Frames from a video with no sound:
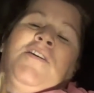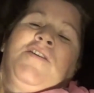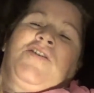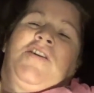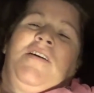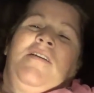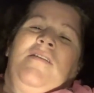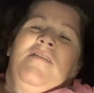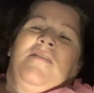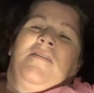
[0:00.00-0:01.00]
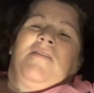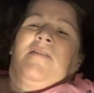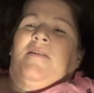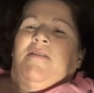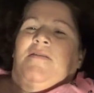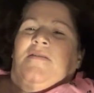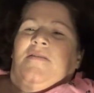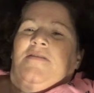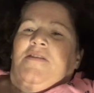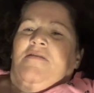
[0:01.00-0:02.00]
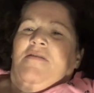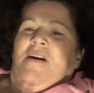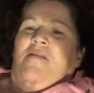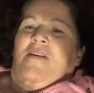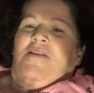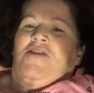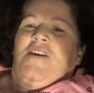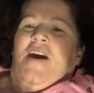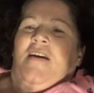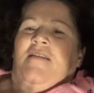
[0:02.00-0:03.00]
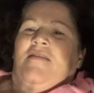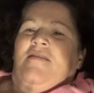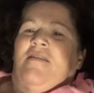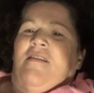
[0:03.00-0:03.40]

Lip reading: she turned out that she had a,